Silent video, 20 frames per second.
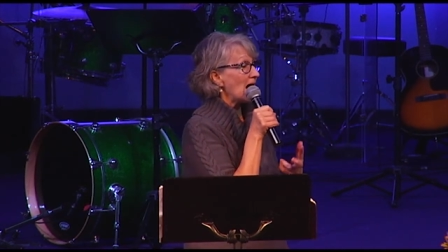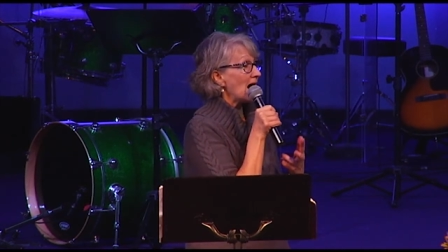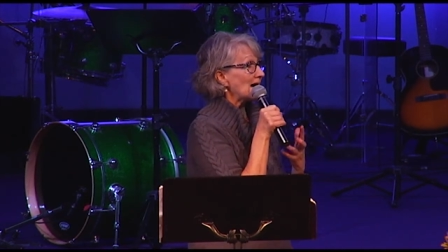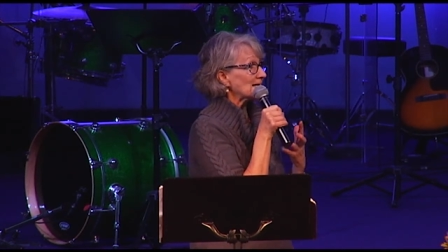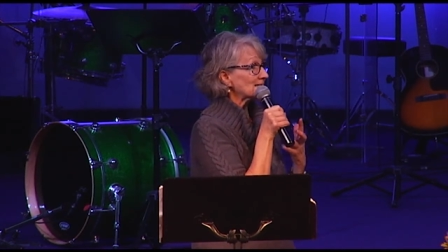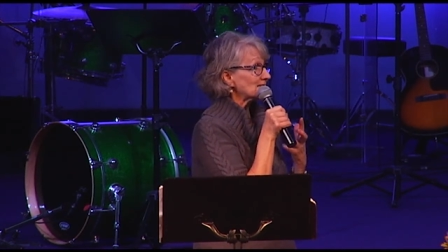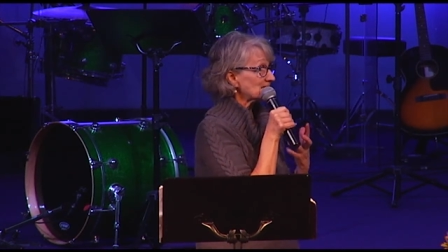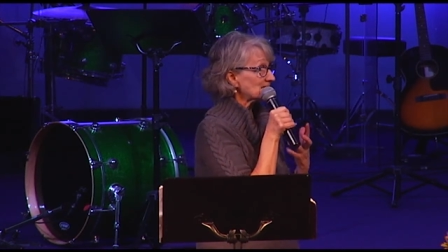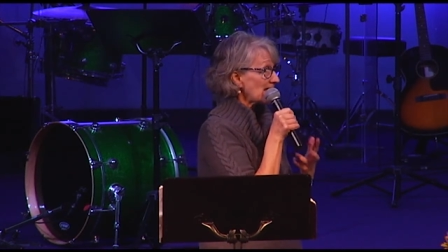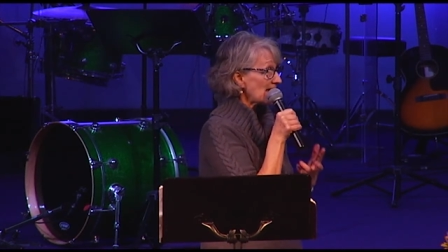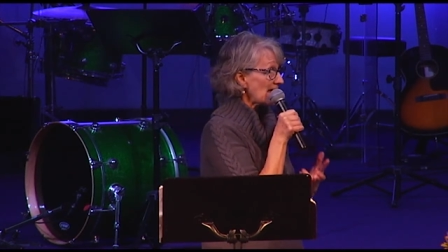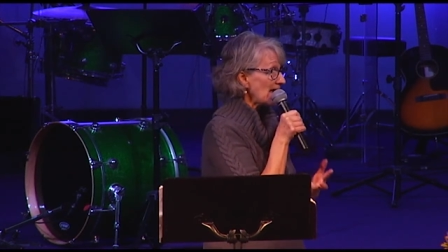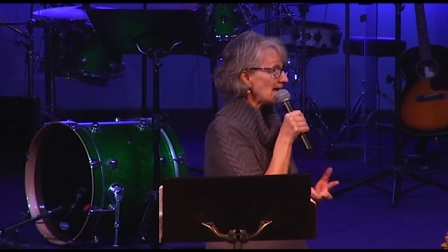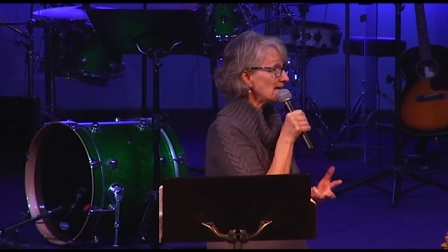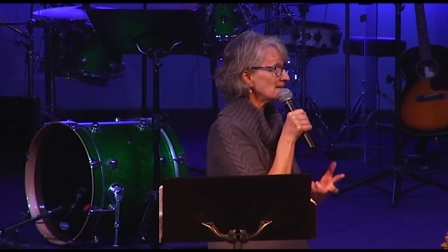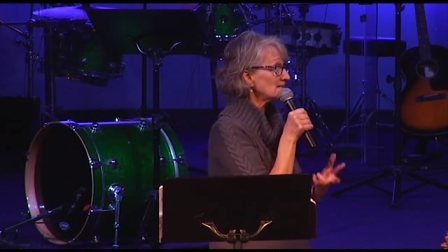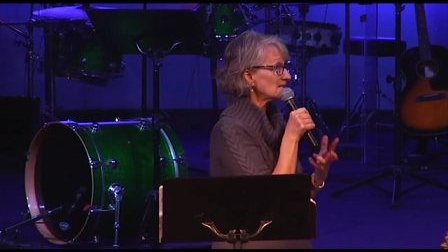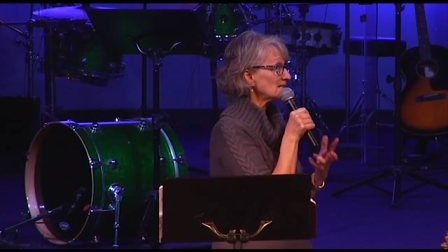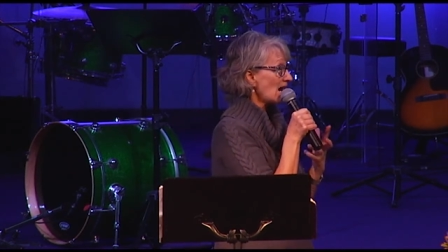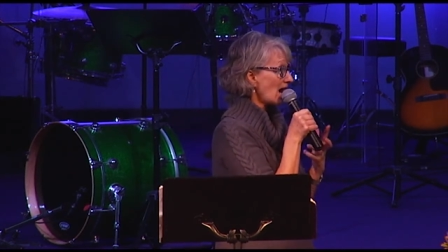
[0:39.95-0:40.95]

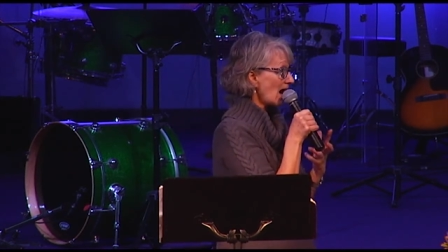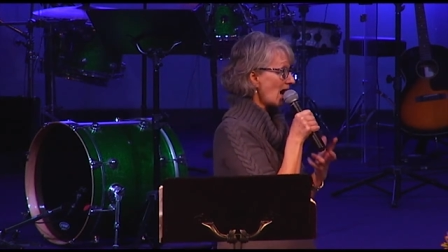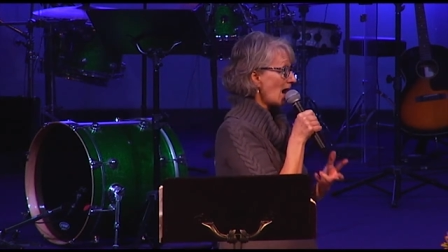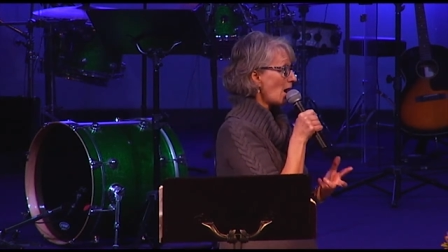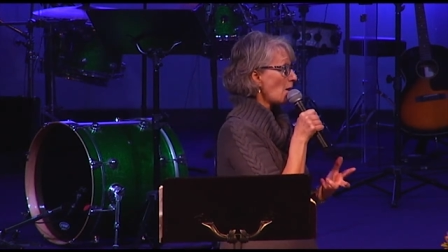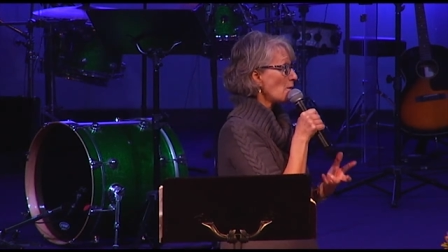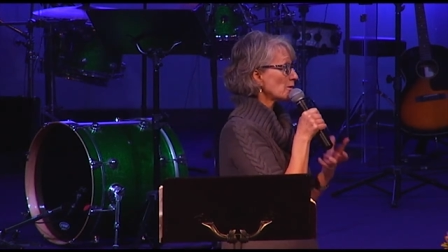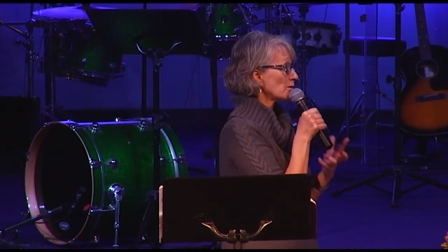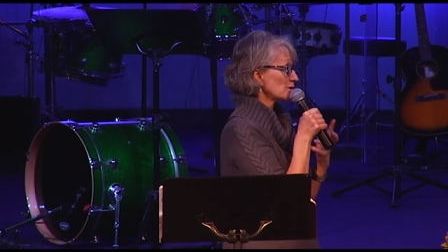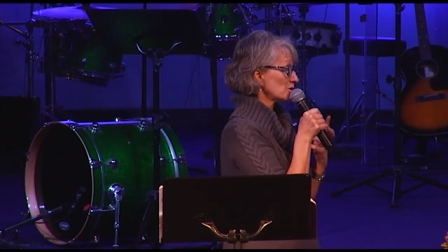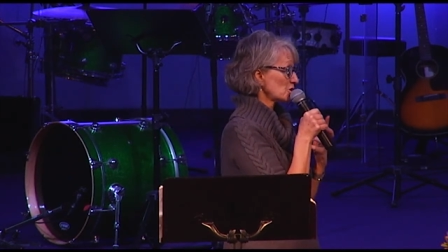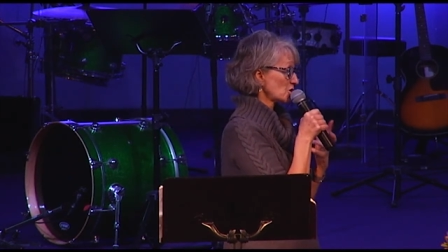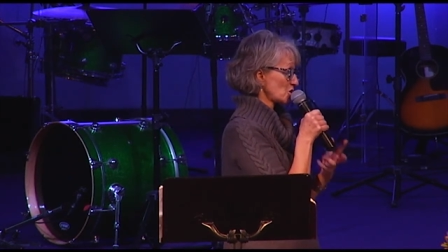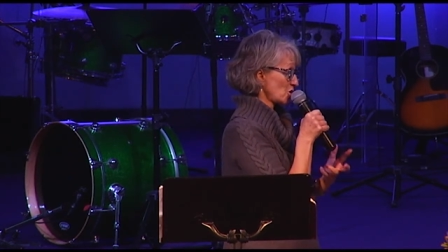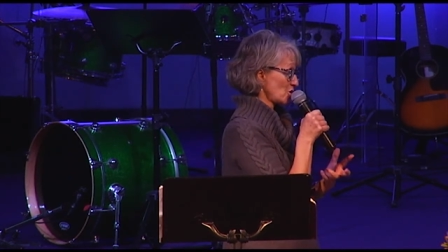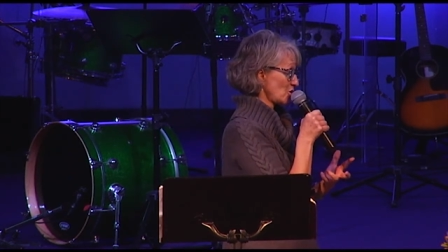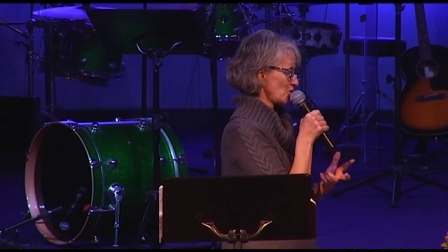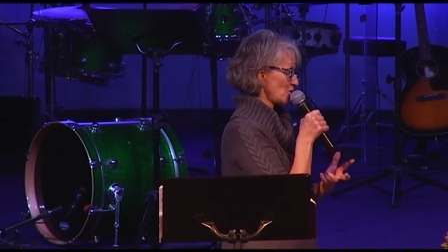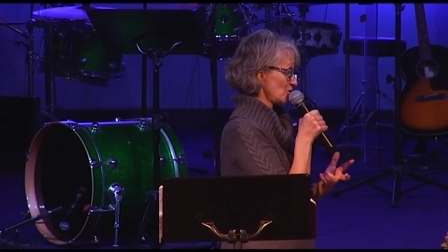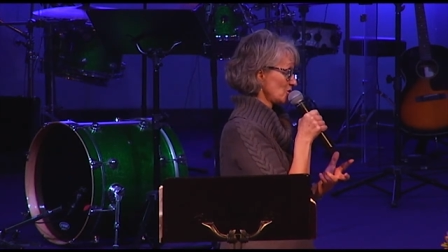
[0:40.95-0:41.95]
attend our
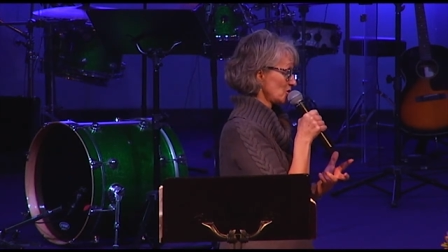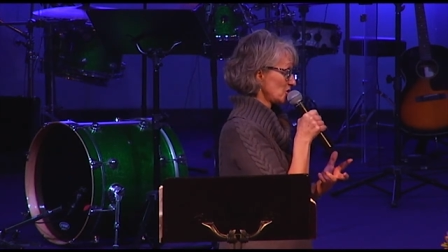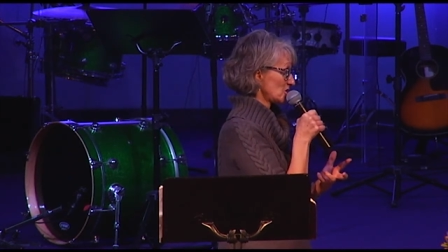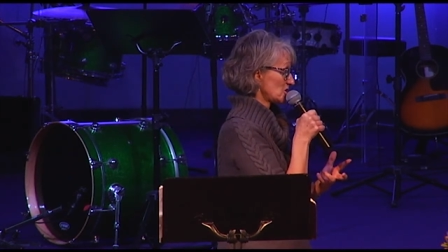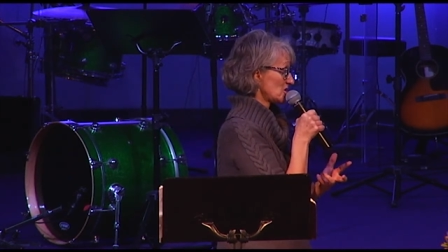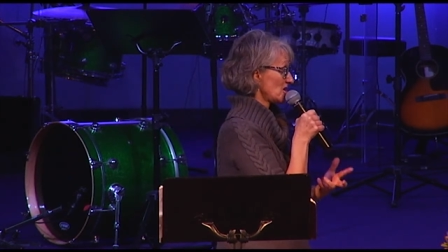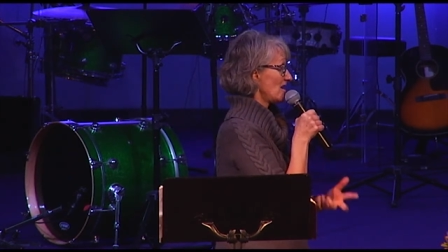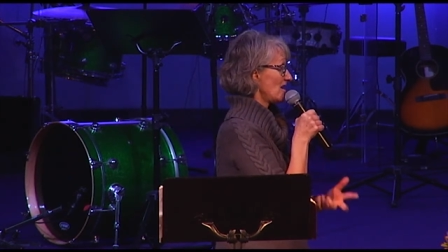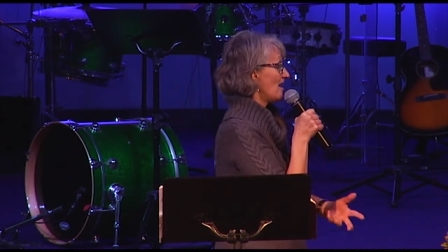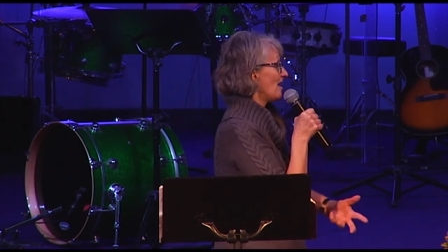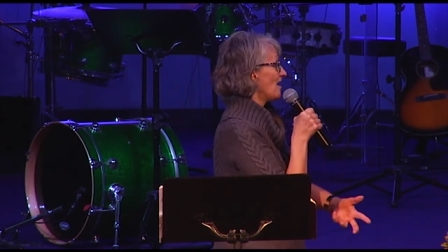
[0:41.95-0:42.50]
church